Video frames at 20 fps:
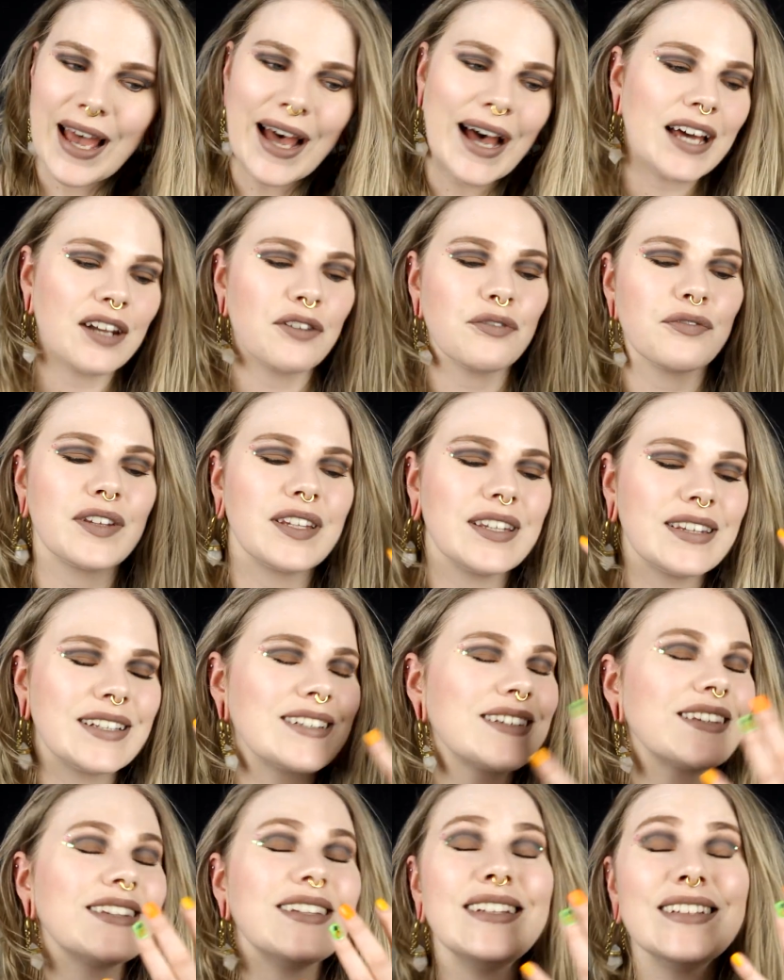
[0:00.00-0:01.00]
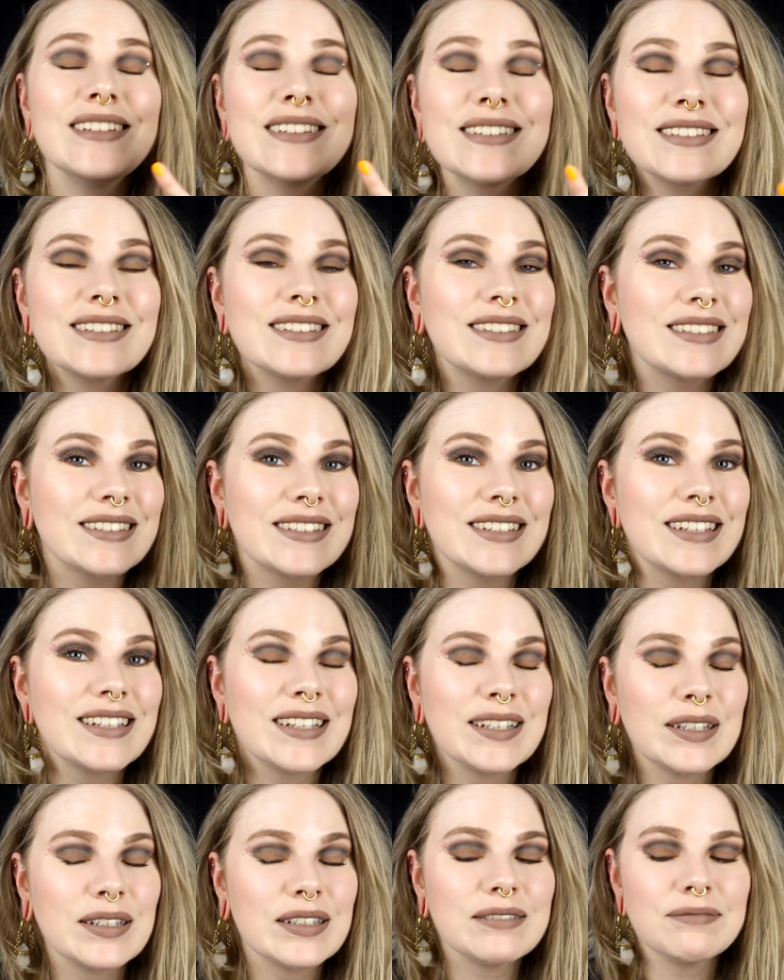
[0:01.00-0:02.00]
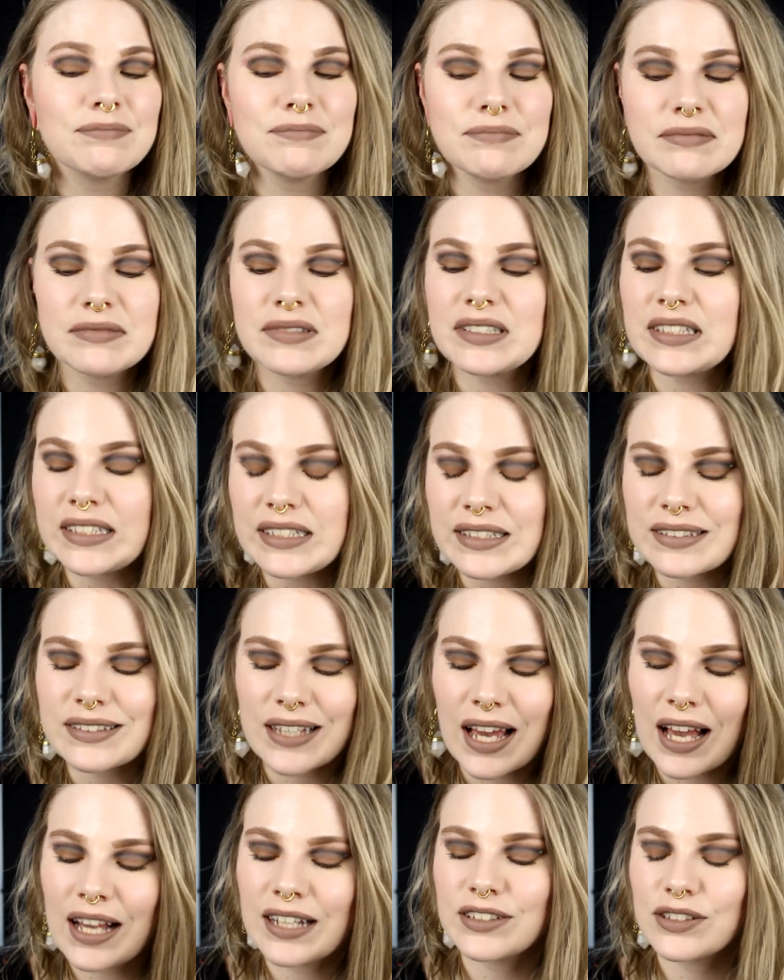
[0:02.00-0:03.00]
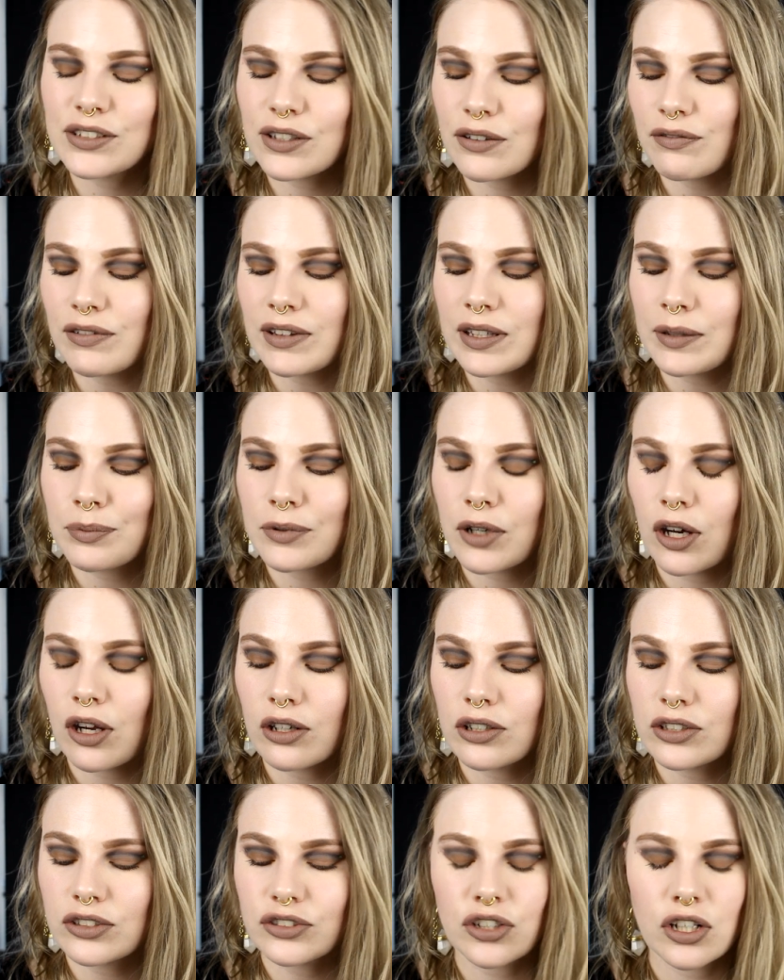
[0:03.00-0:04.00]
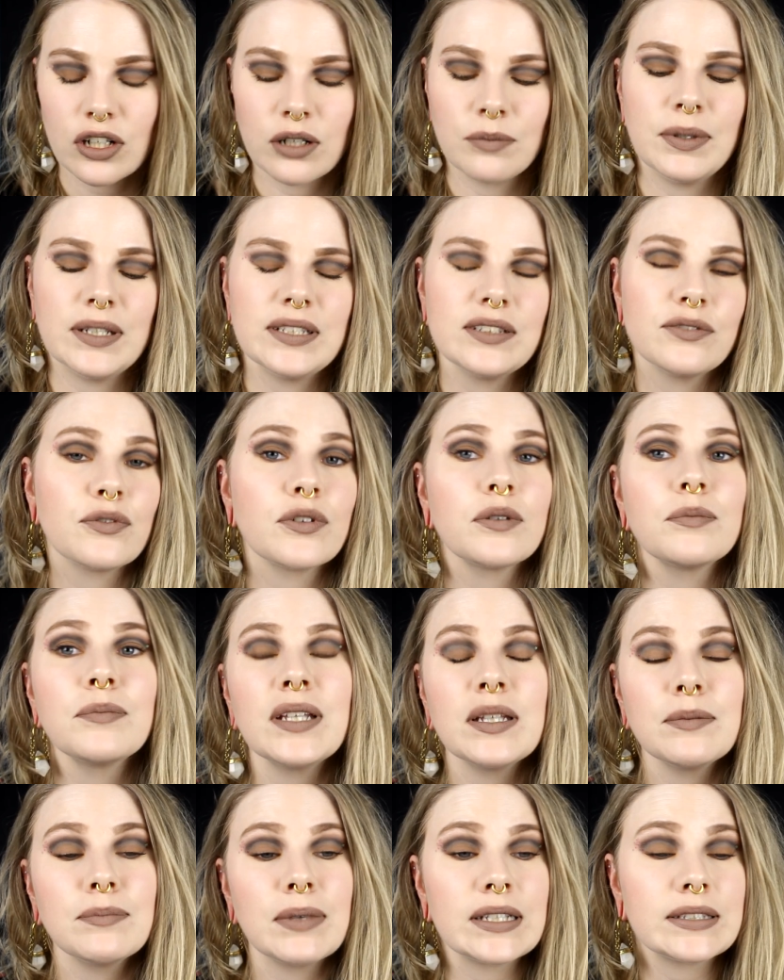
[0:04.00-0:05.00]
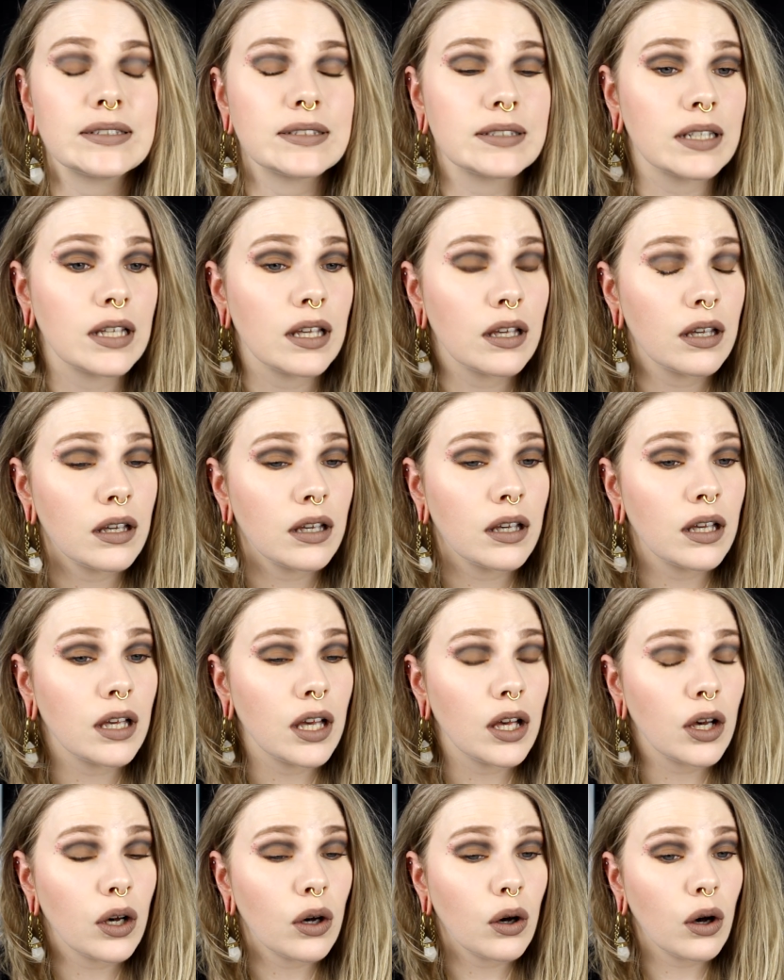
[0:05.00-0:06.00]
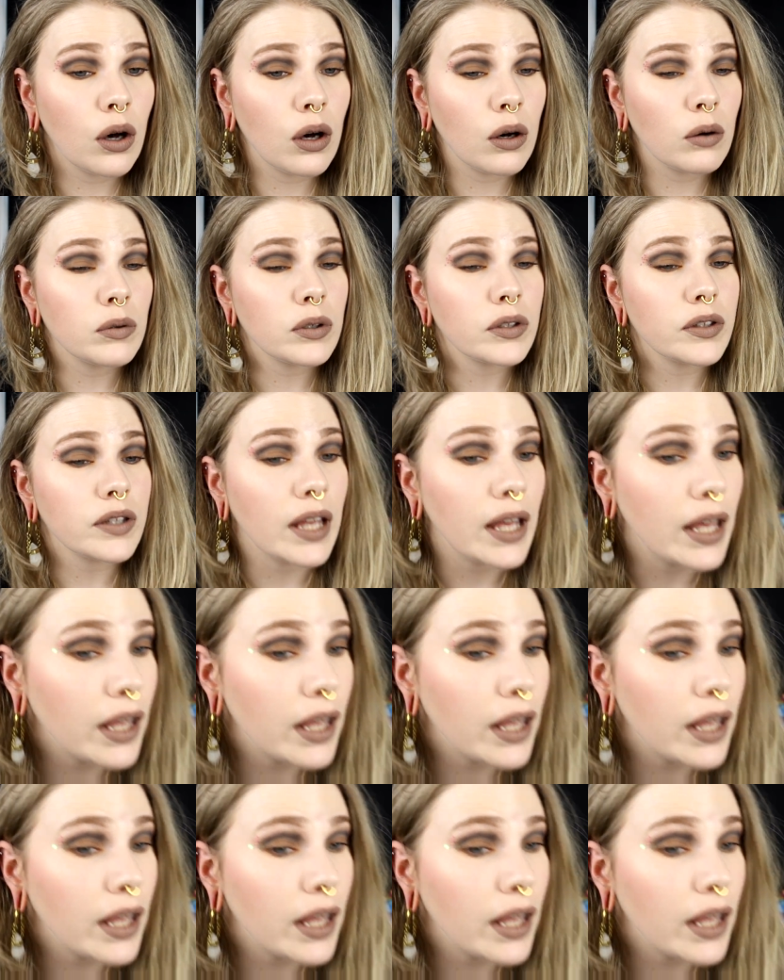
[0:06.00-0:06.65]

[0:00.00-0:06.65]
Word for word: I don't think that these is the, these kinds of lip colors are best for me, but what the